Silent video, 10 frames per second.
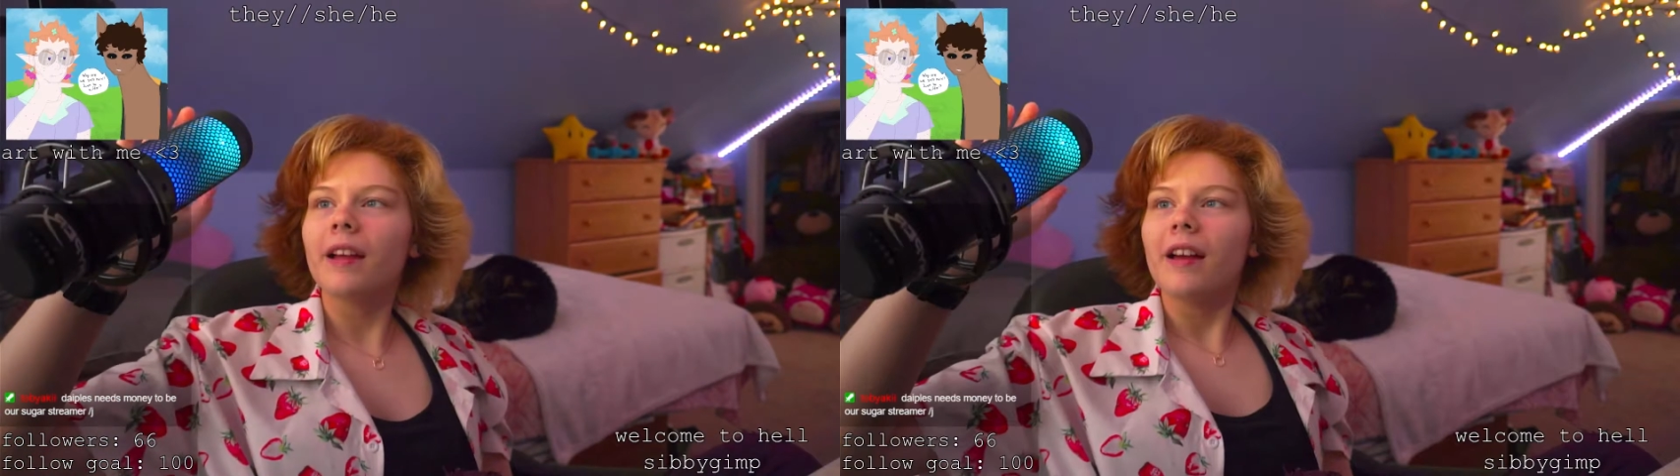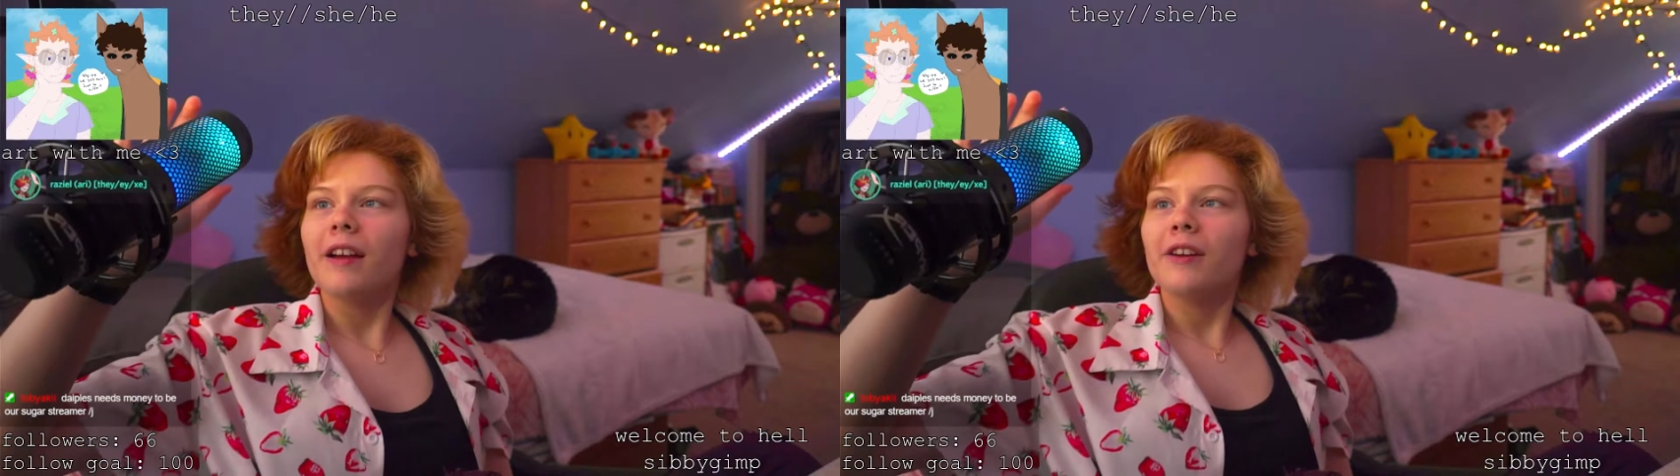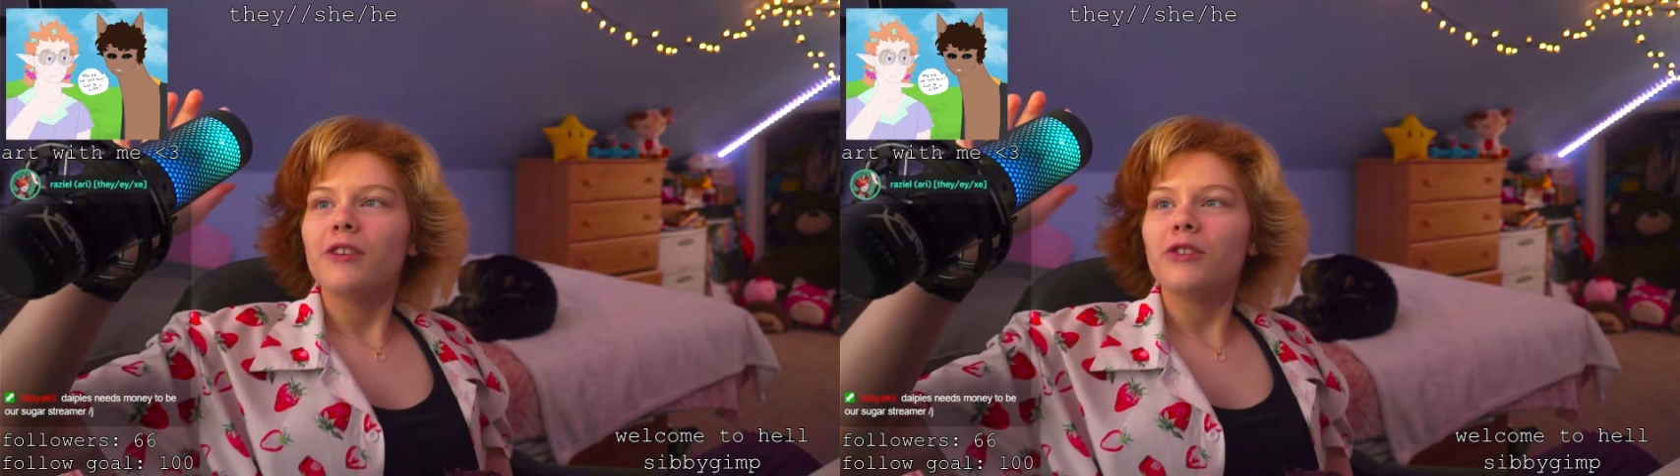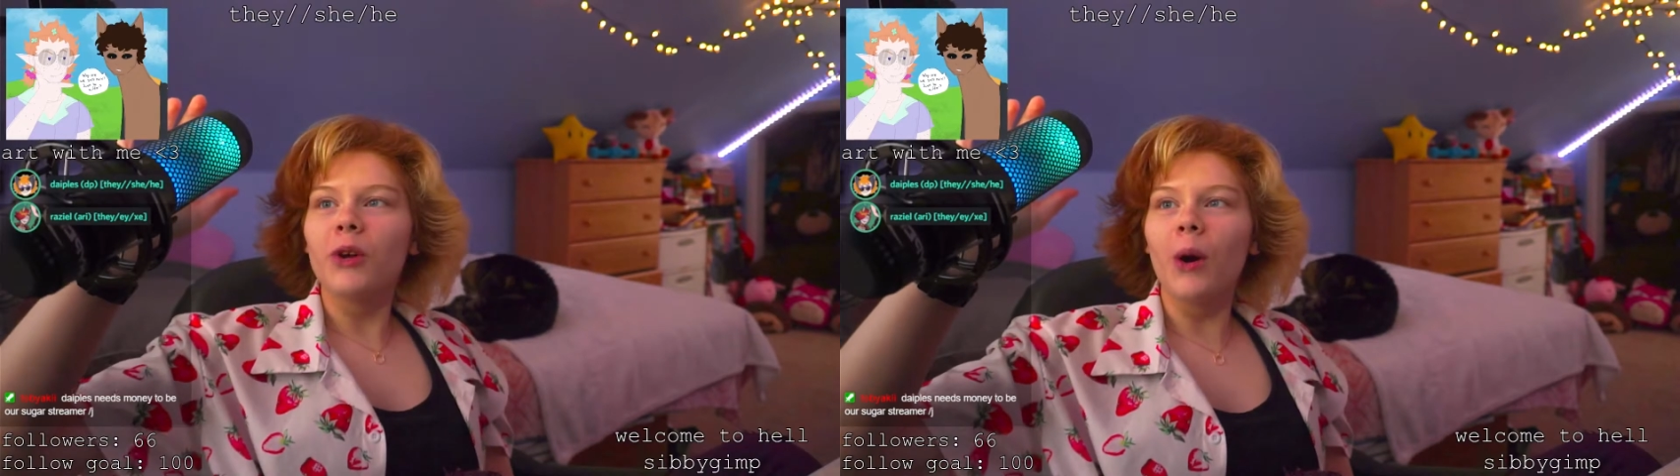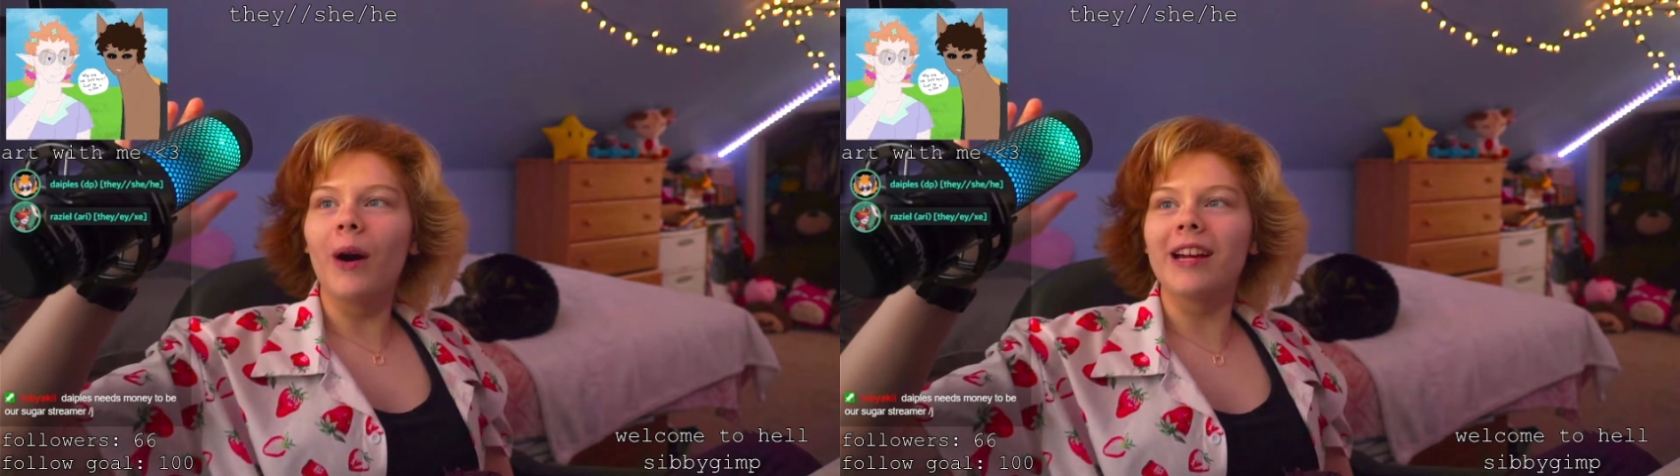Staples
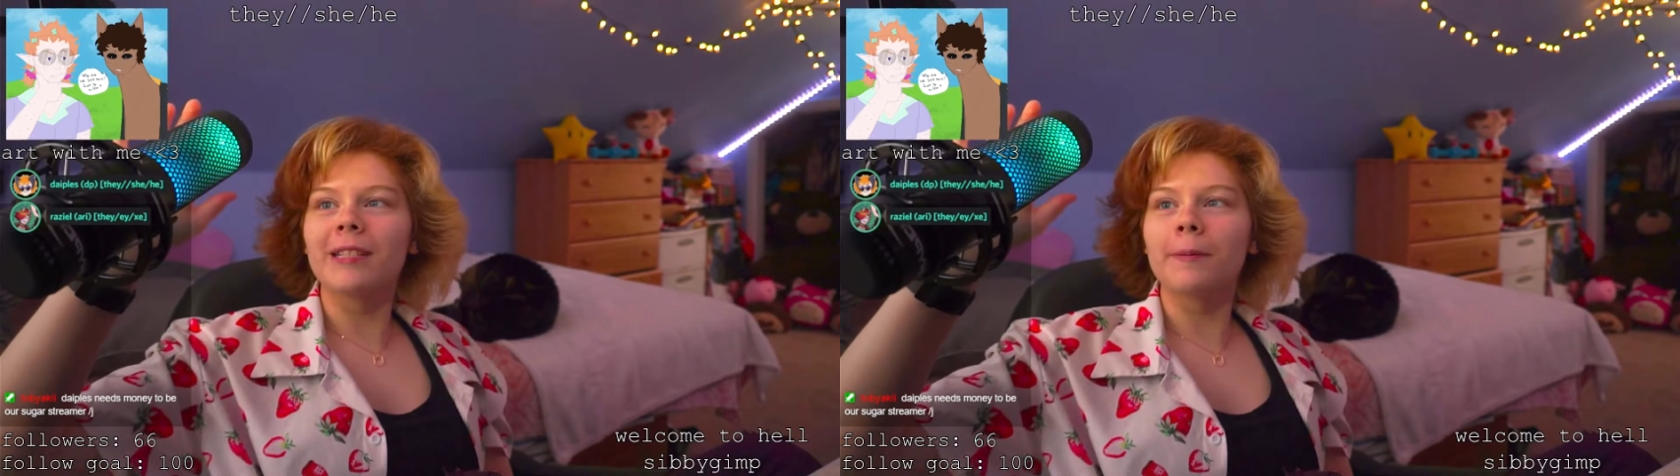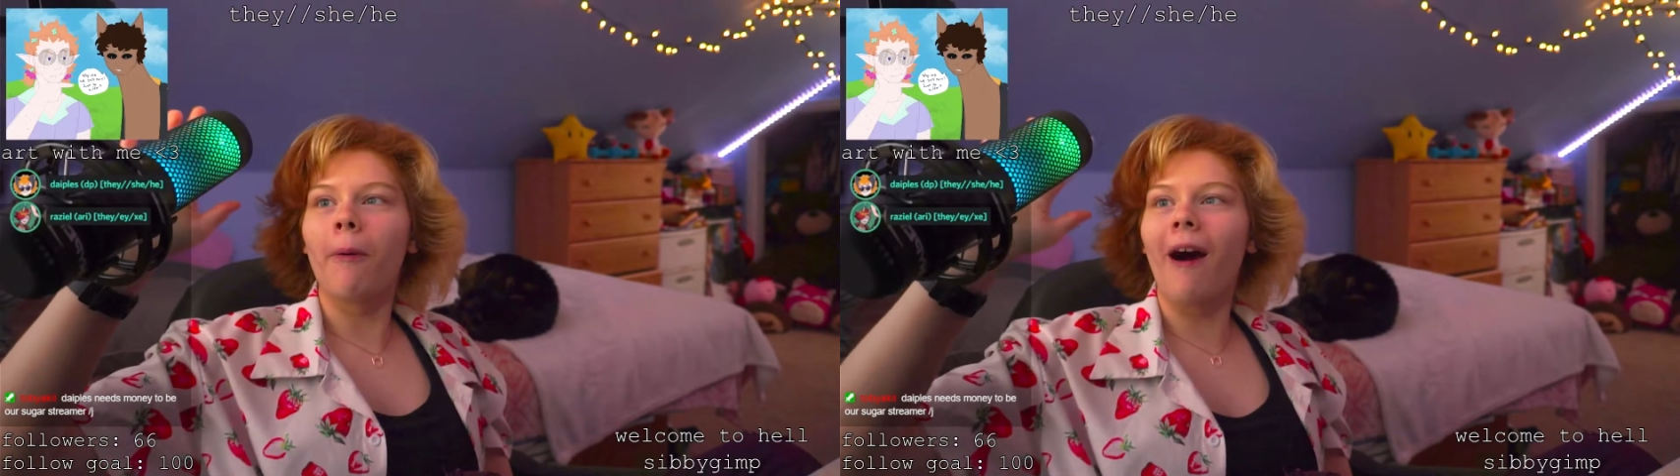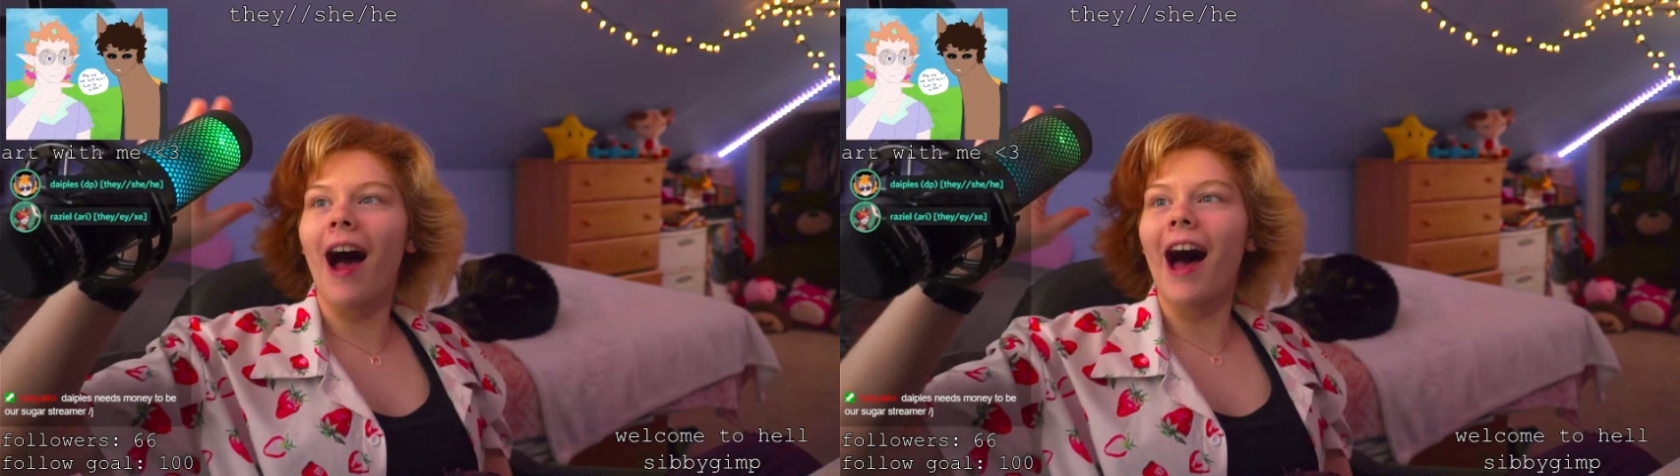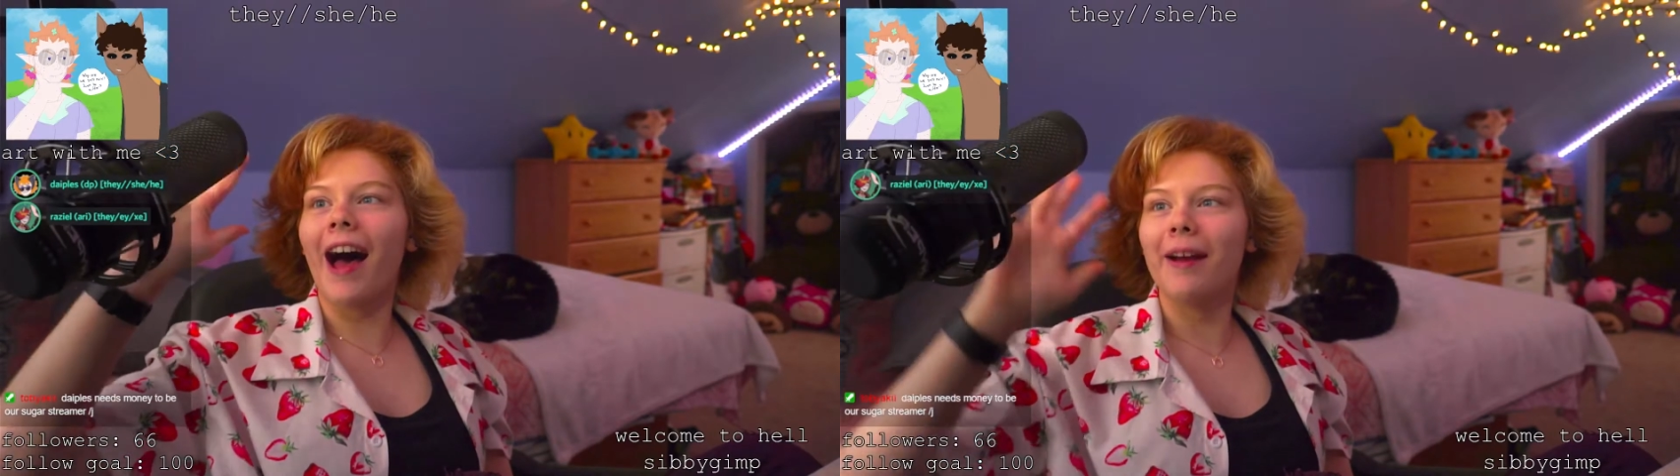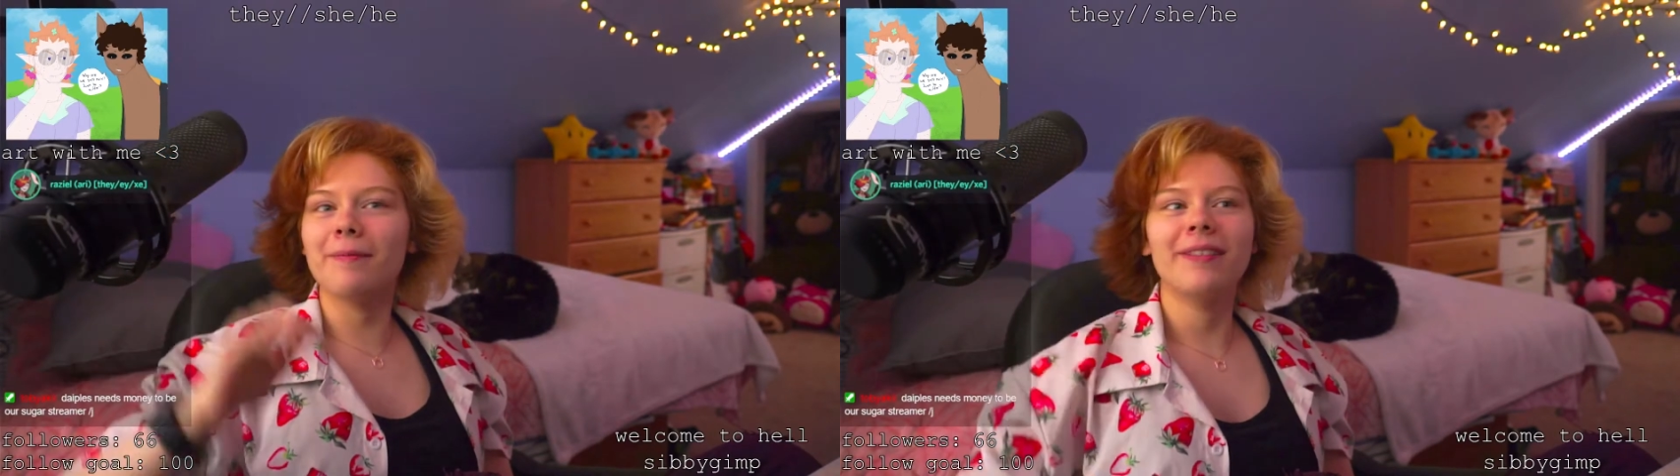needs your money to
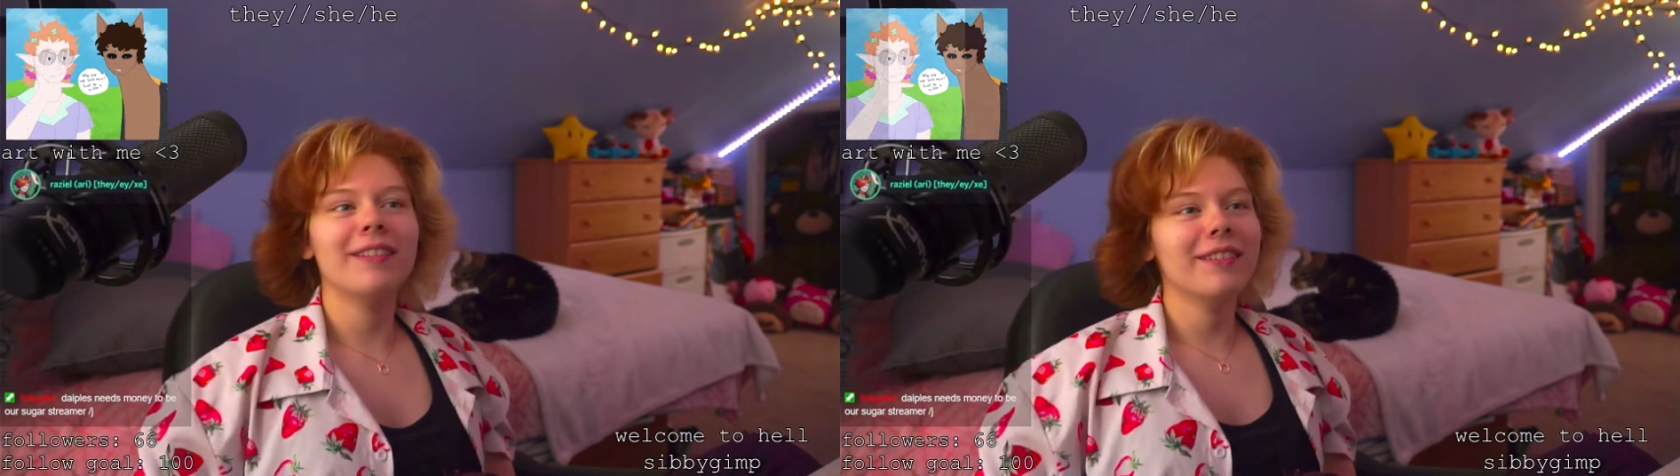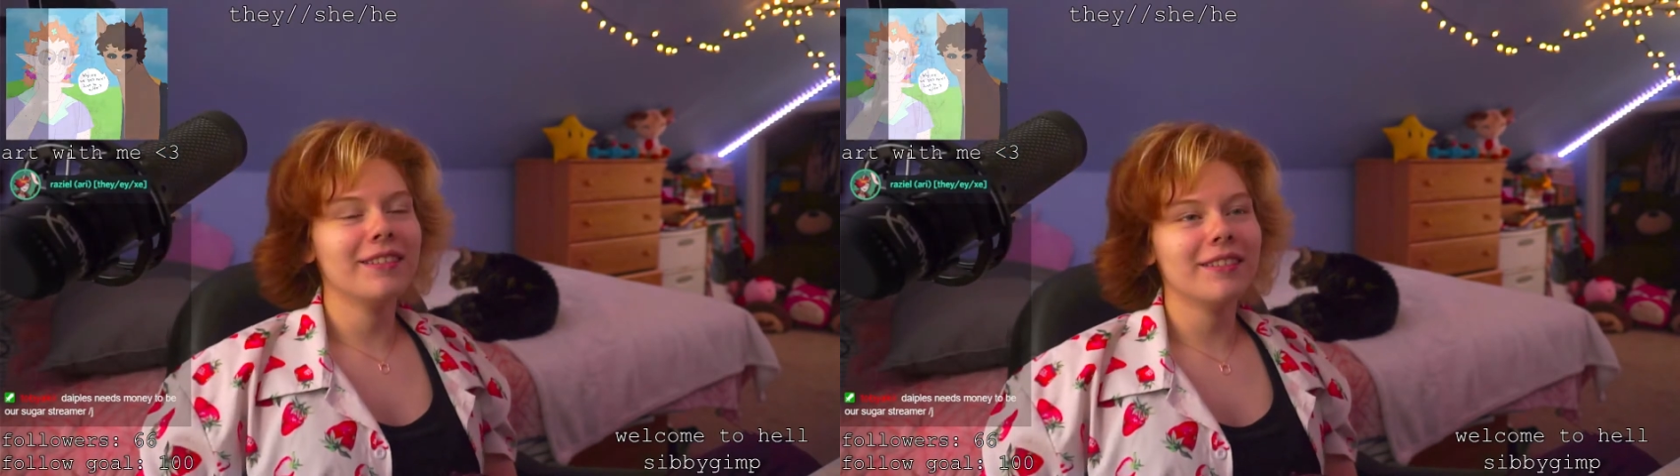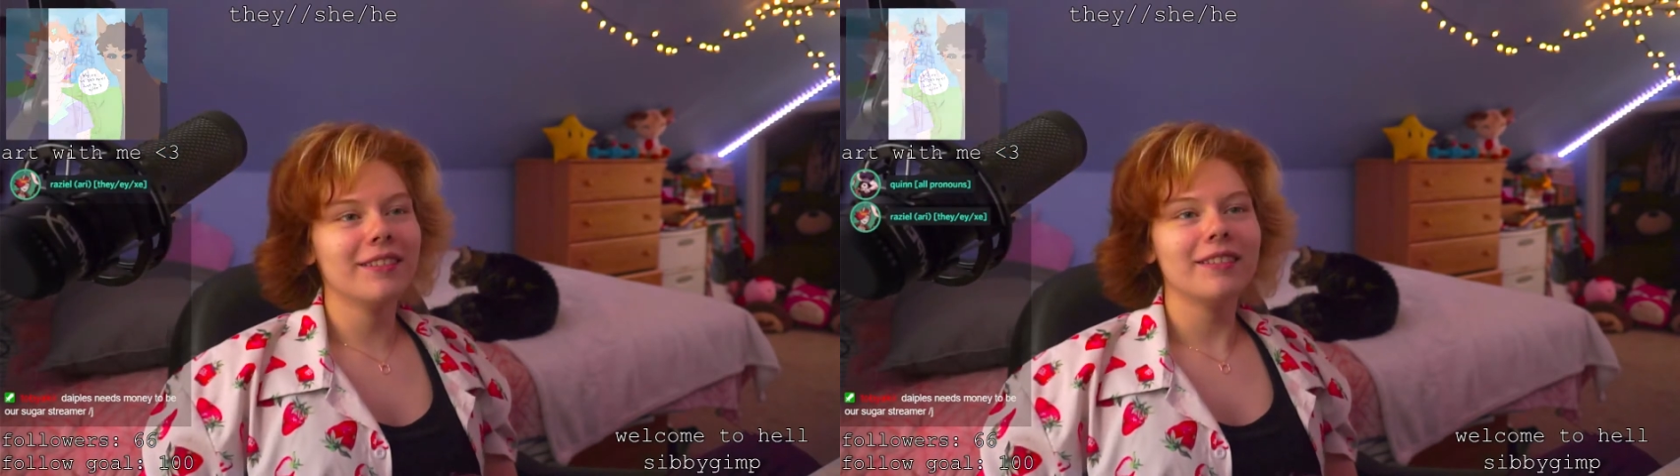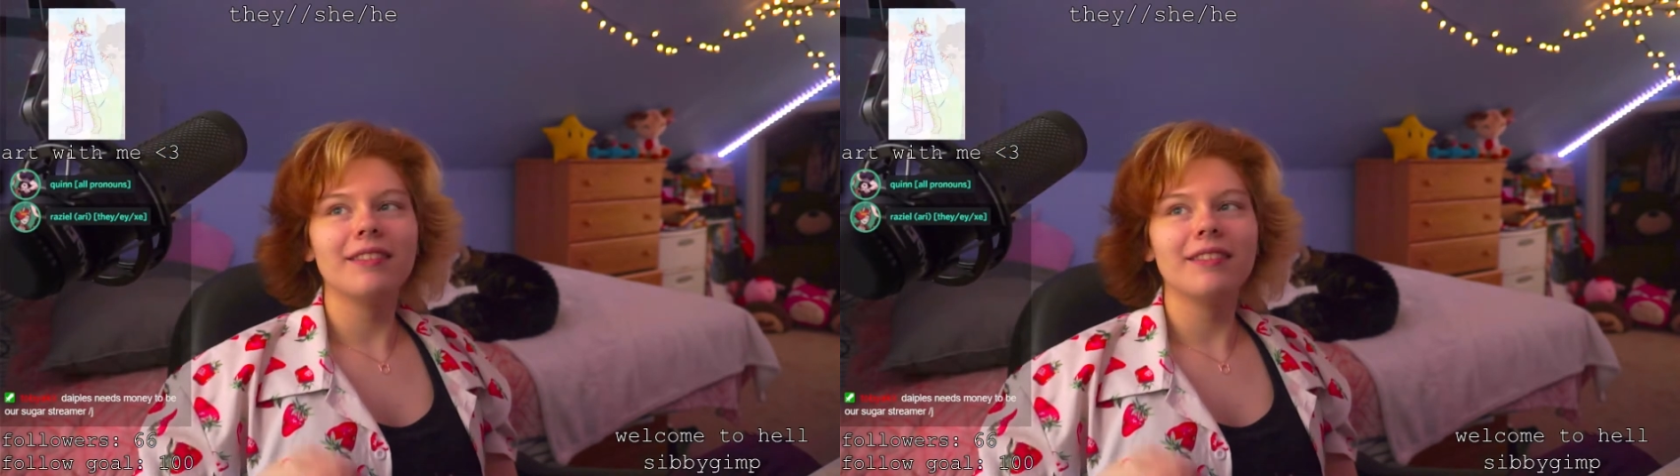give it to us.